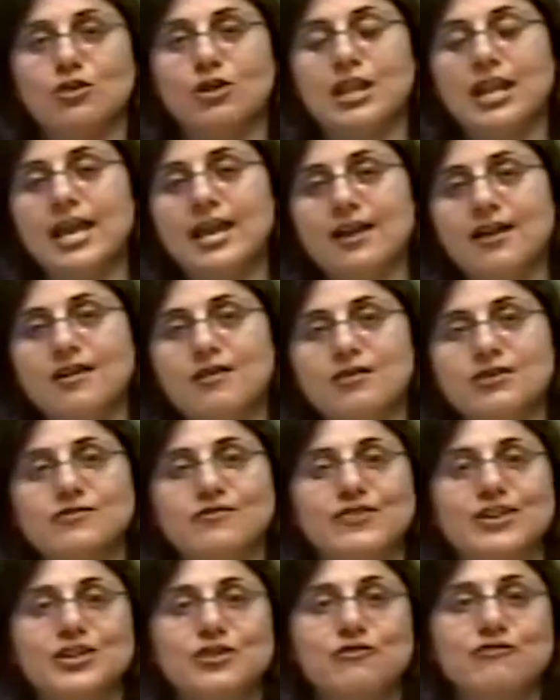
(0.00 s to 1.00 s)
your leg
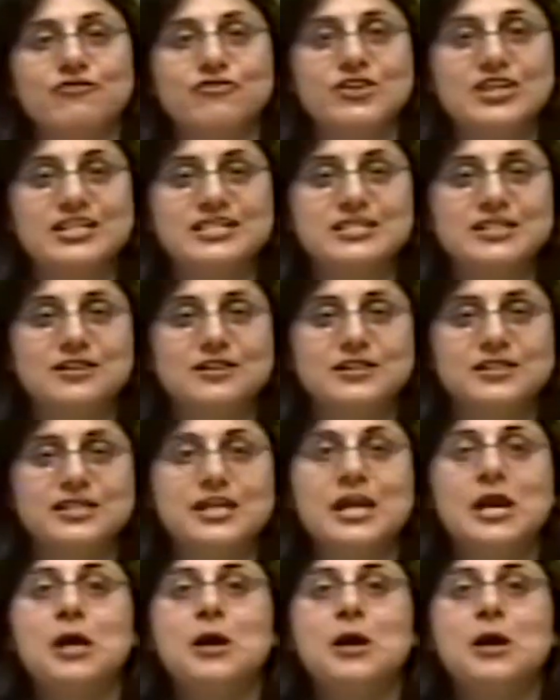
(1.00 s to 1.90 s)
hurt, when your feet hurt,